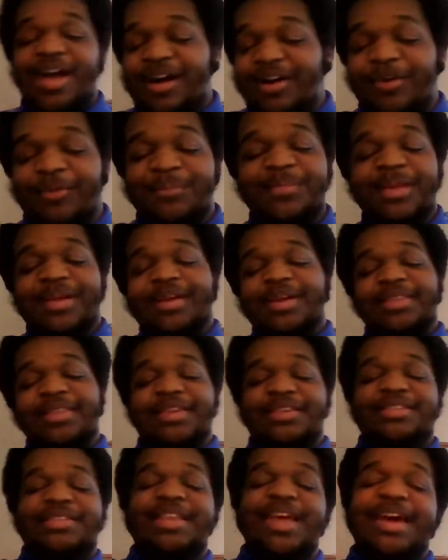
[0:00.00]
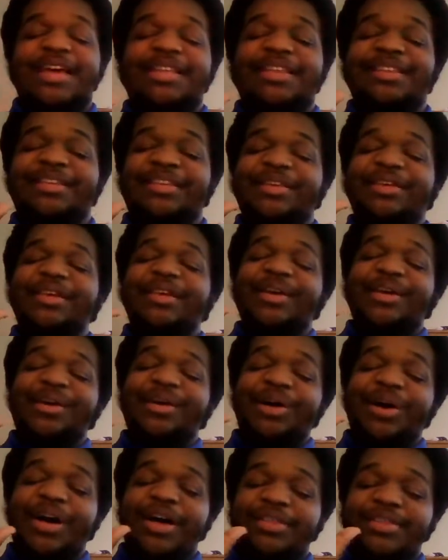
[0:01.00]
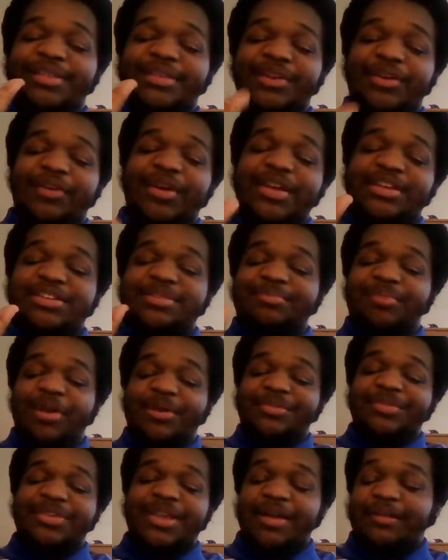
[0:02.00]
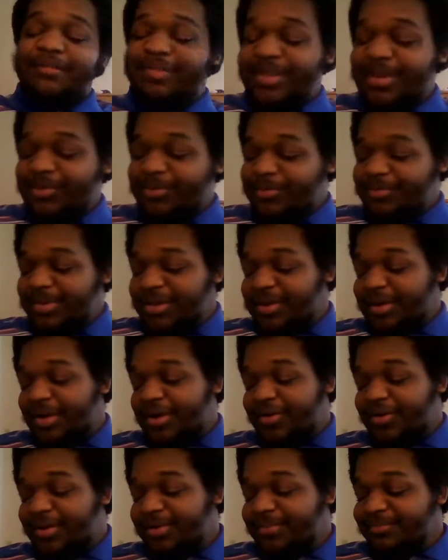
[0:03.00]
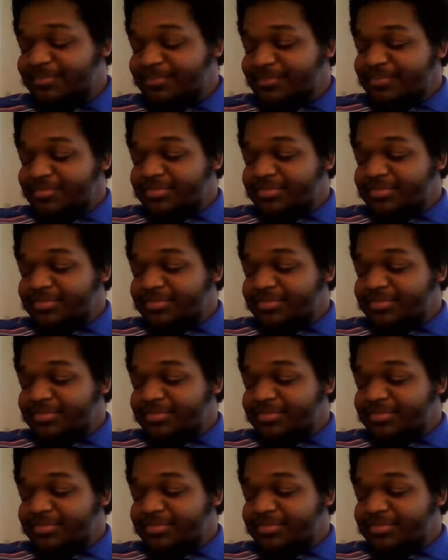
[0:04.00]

I hope that's not the direction Promised Neverland would be going.